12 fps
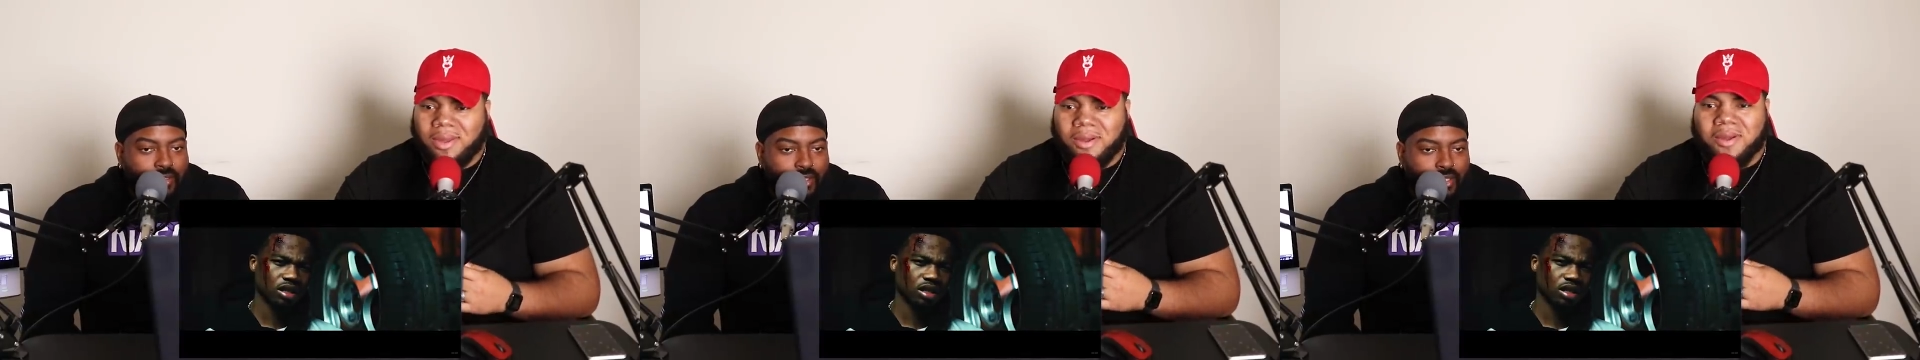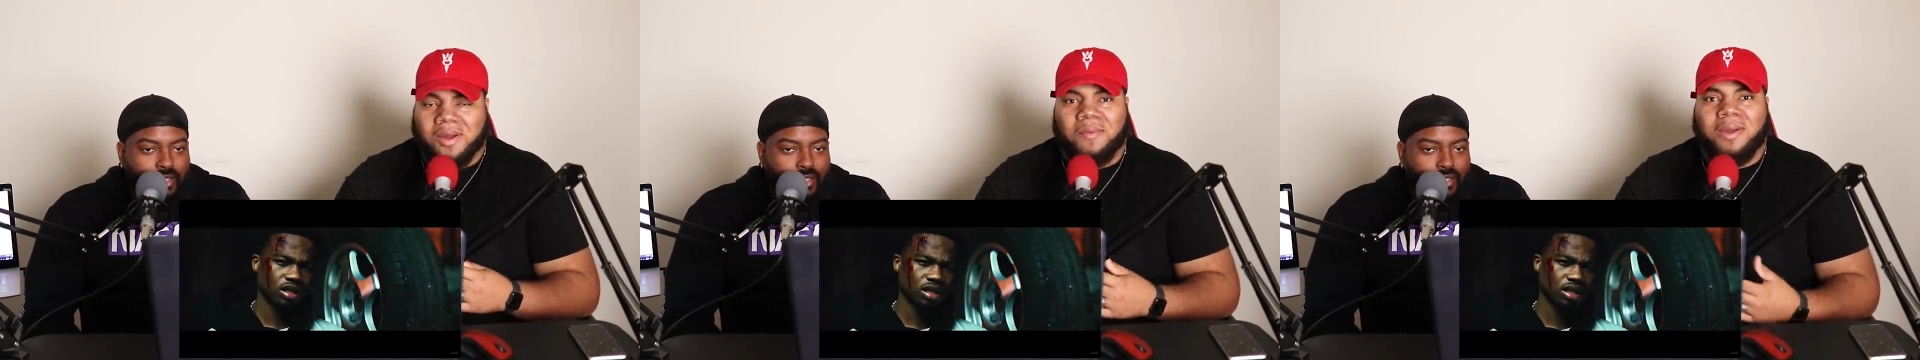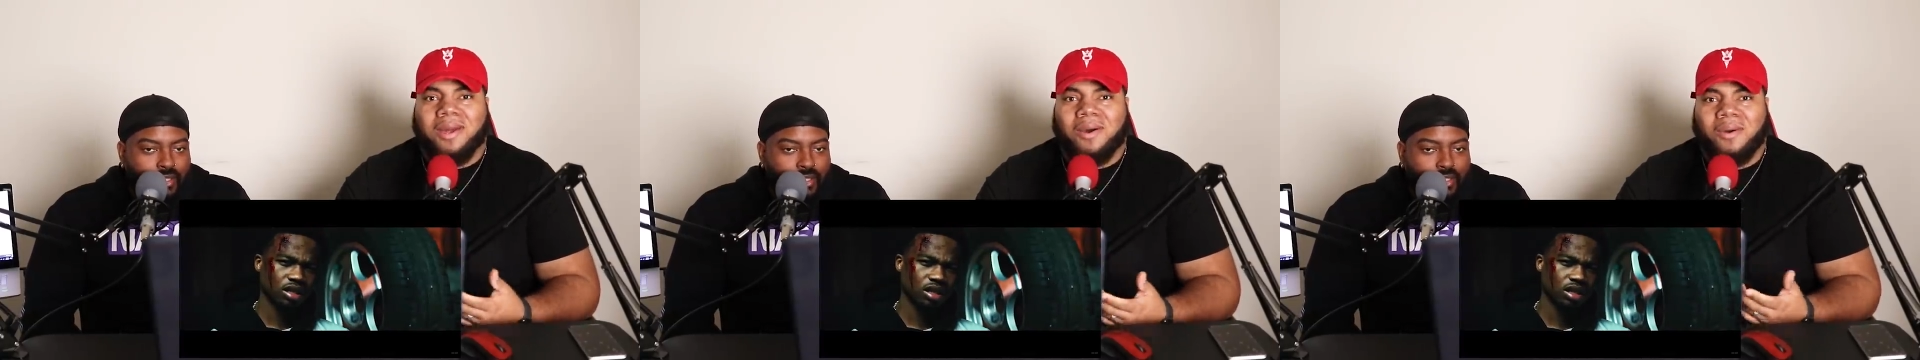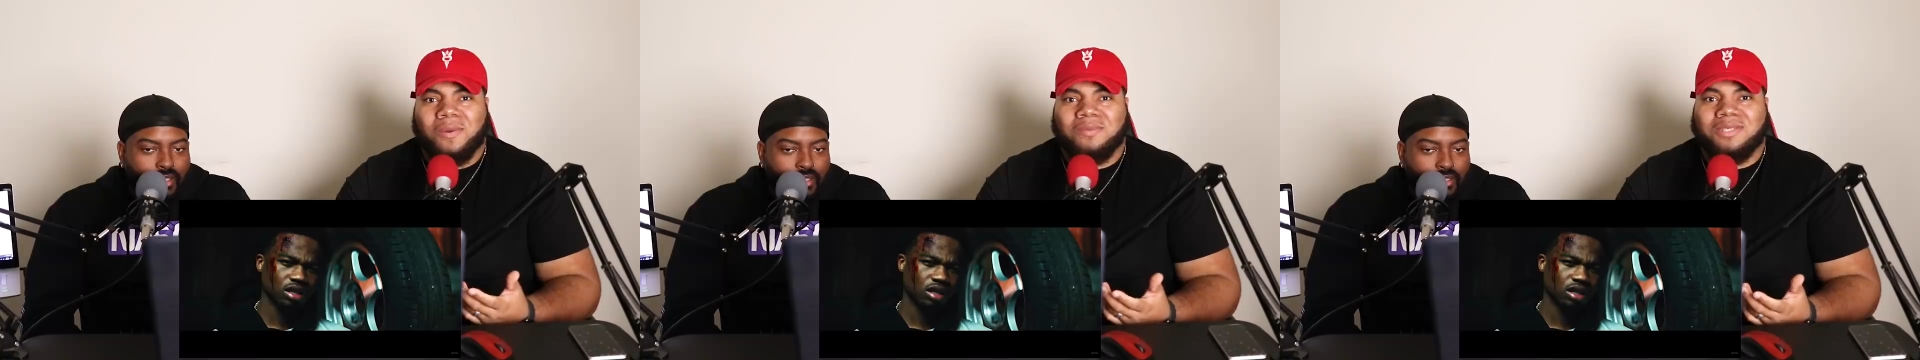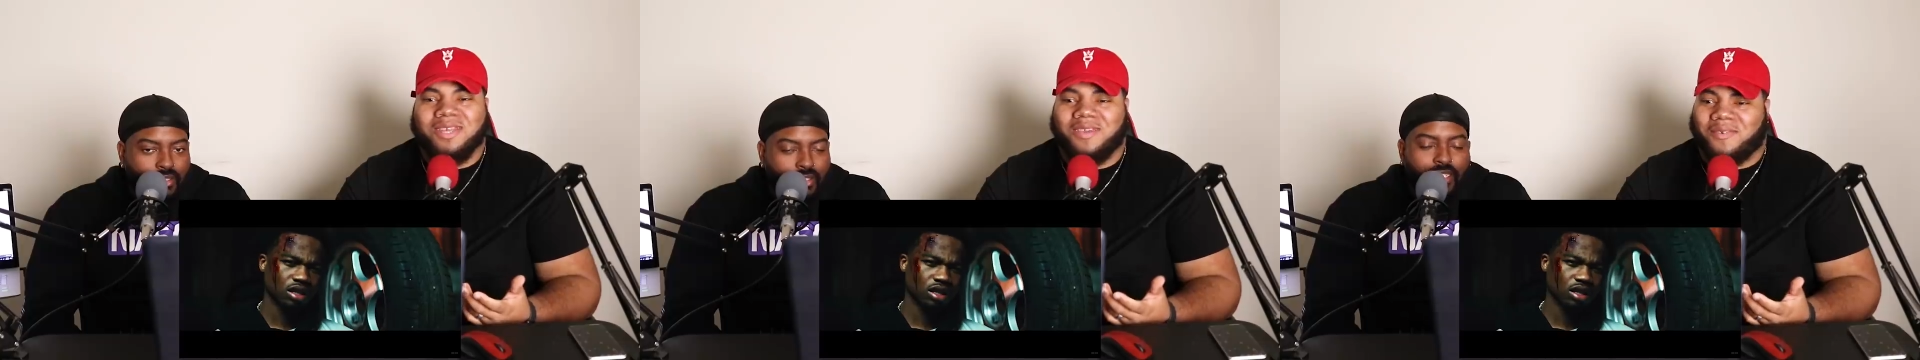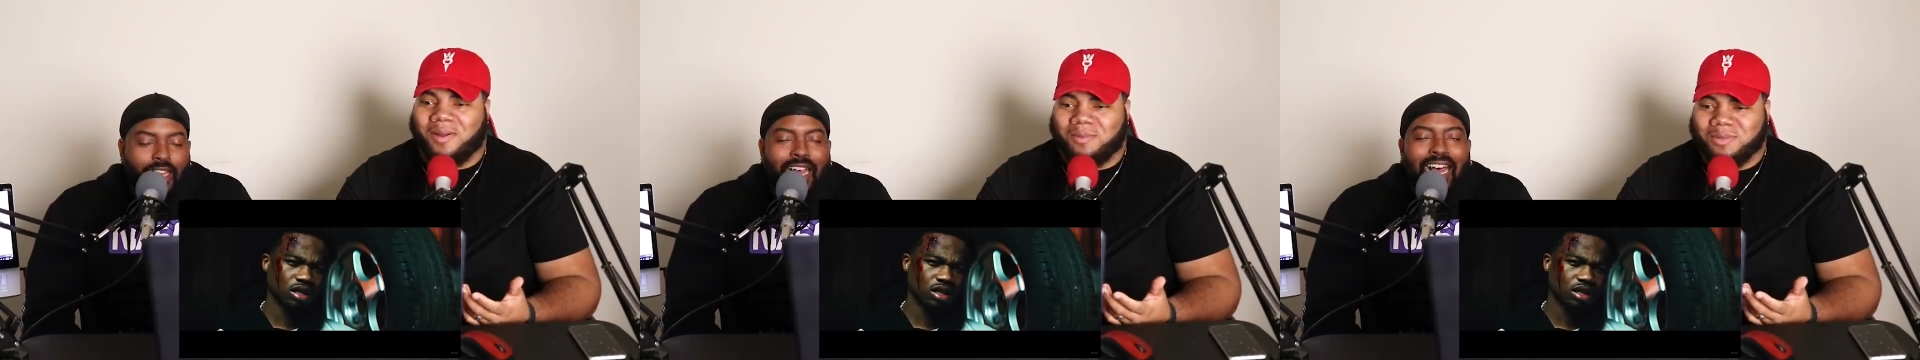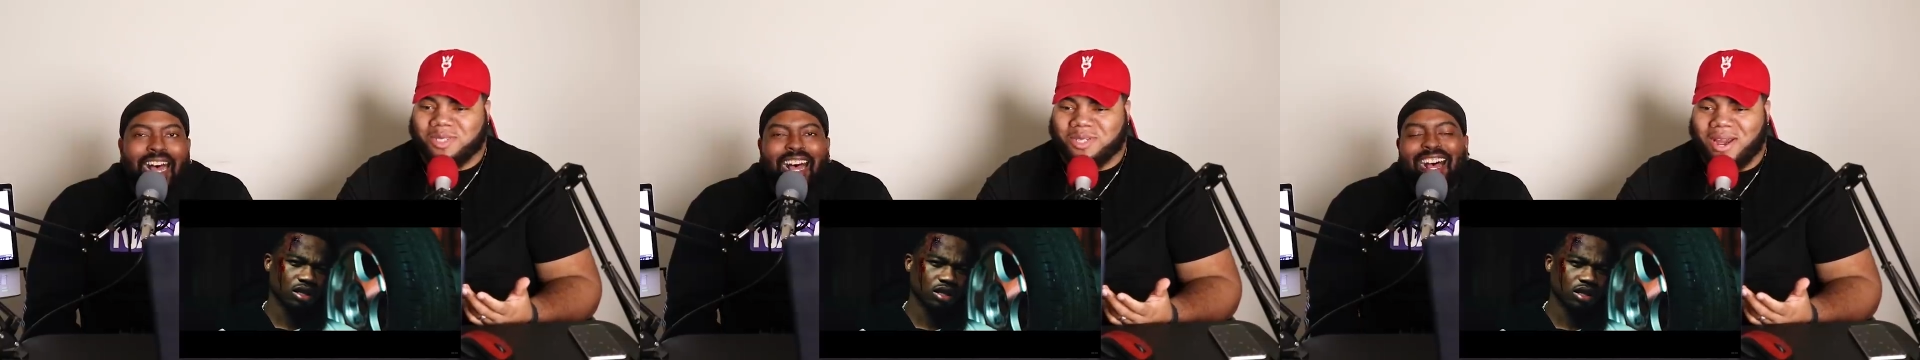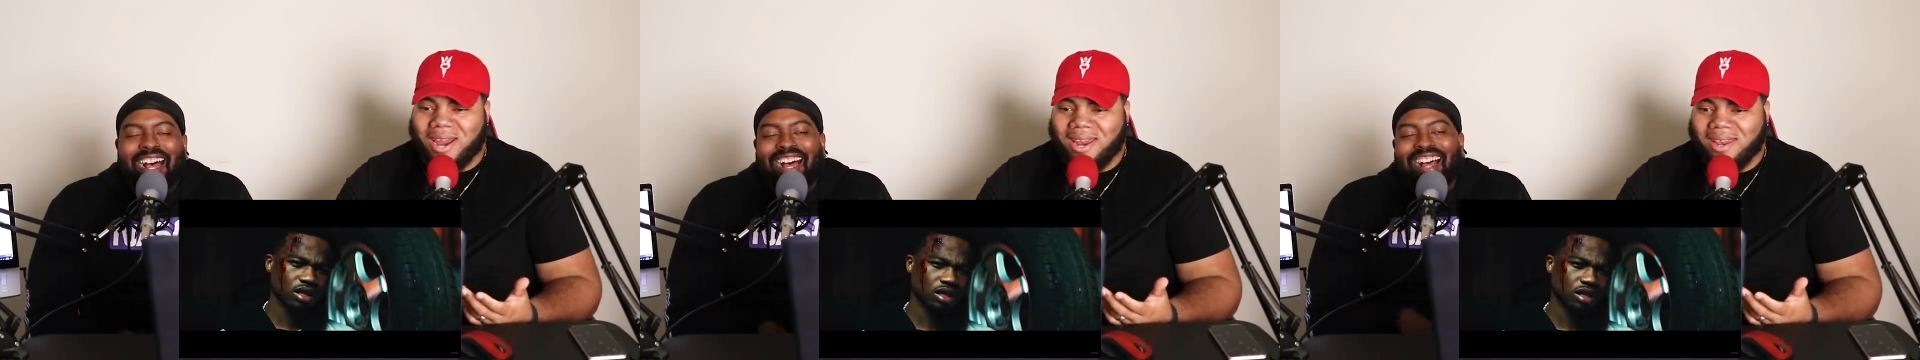Speaker 1: You ain't gonna come help. See,
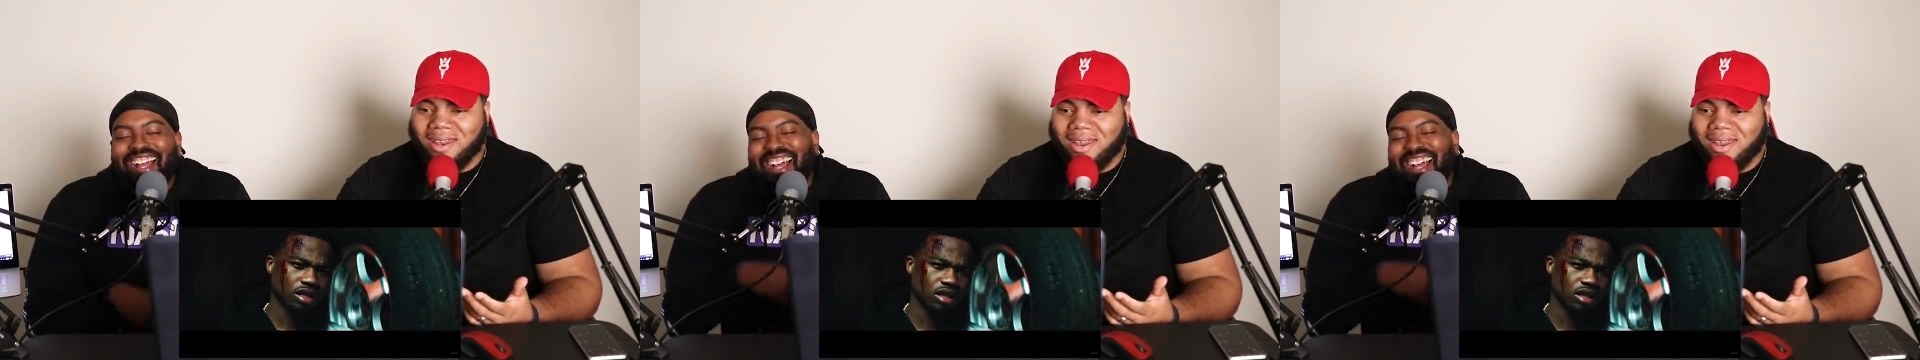straight.